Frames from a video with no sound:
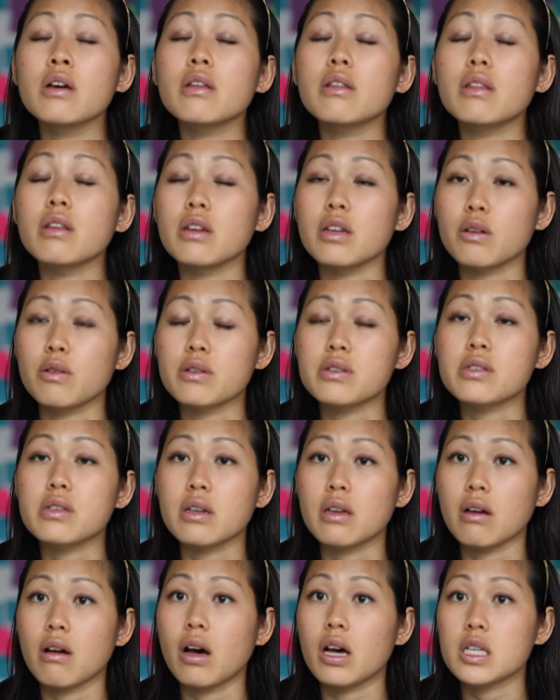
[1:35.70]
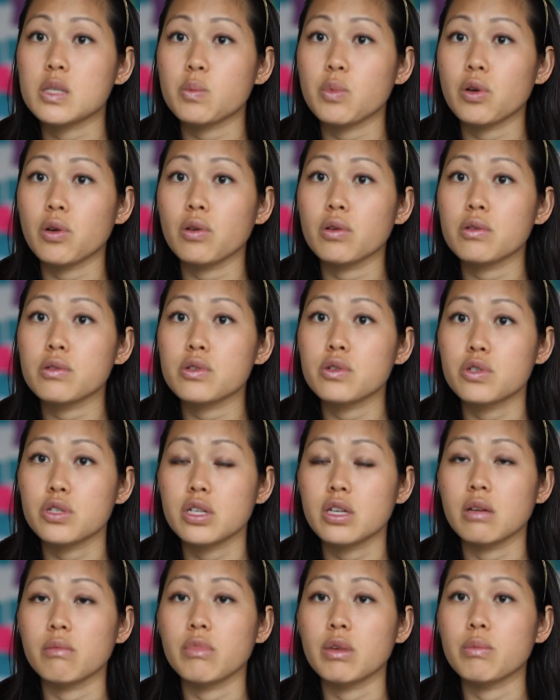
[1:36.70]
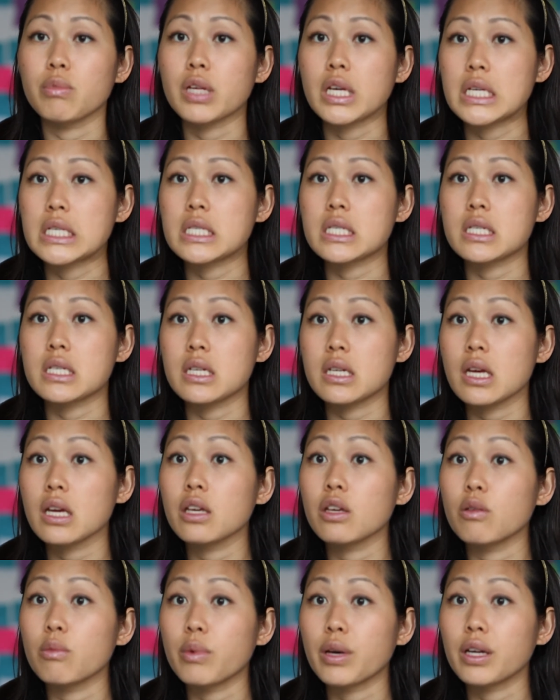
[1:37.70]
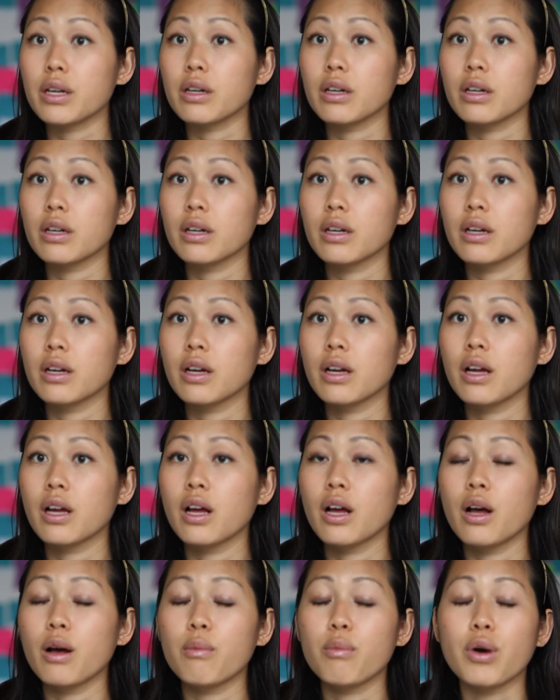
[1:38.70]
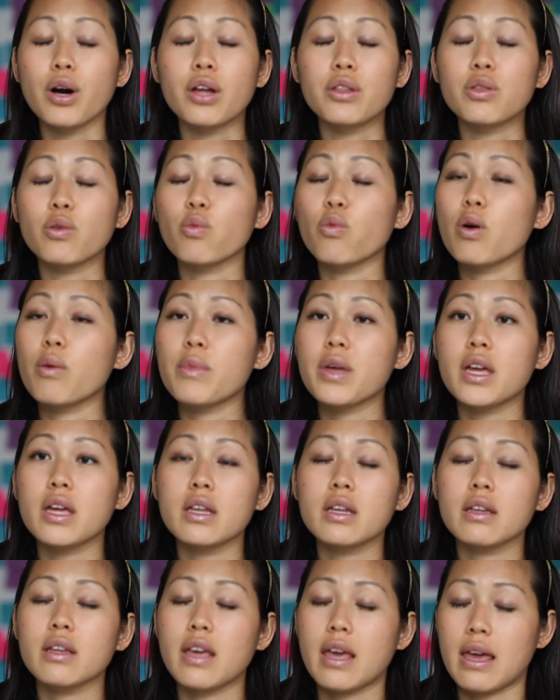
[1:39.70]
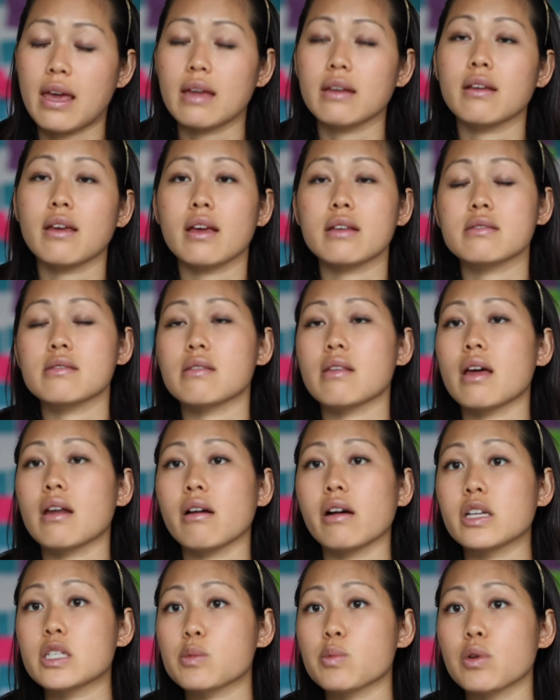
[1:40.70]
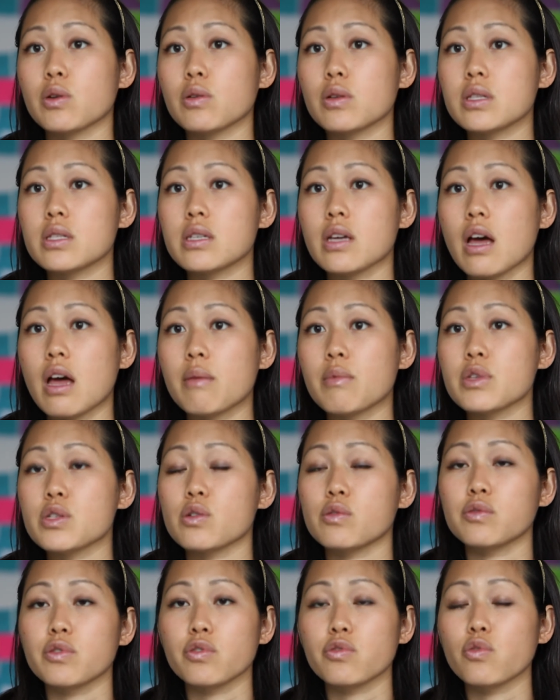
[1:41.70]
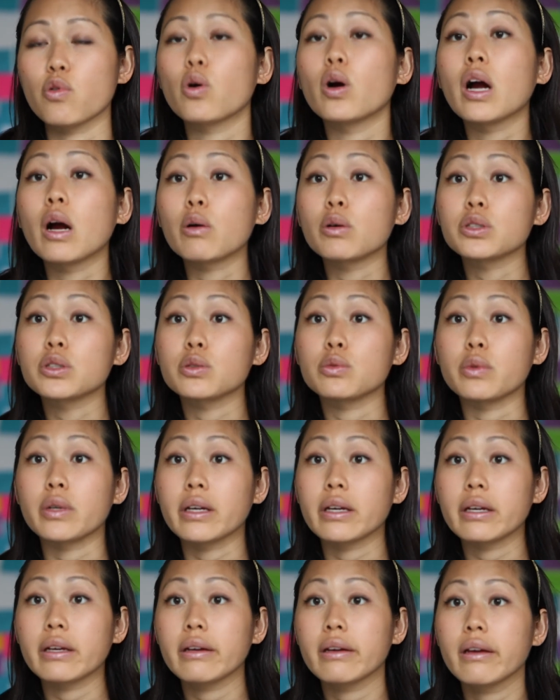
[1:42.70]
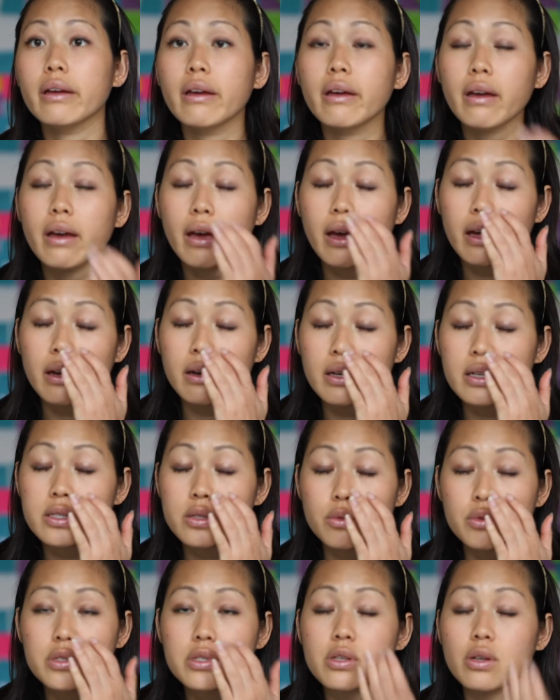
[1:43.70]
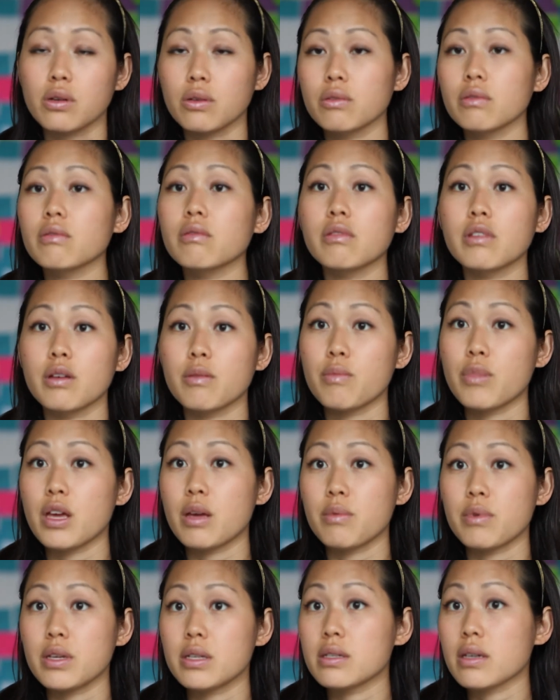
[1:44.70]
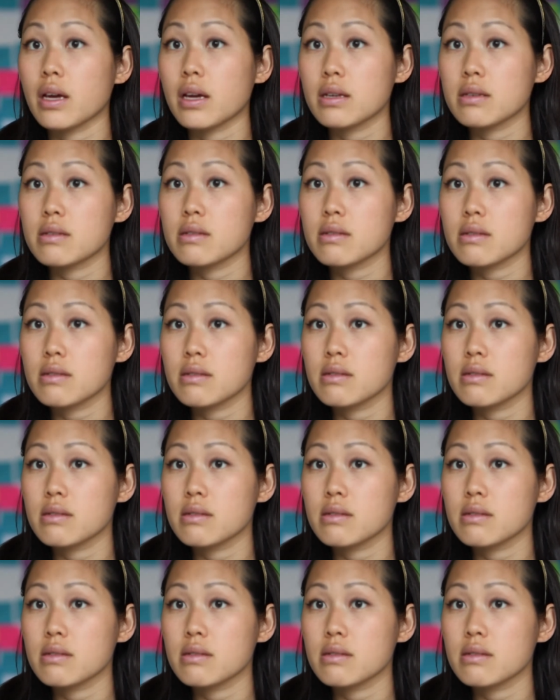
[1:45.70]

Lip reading: the nearest city hospital so she can be placed in an incubator. But the woman can't get to that hospital in time. It's over 4 hours away, and as a result, the baby dies.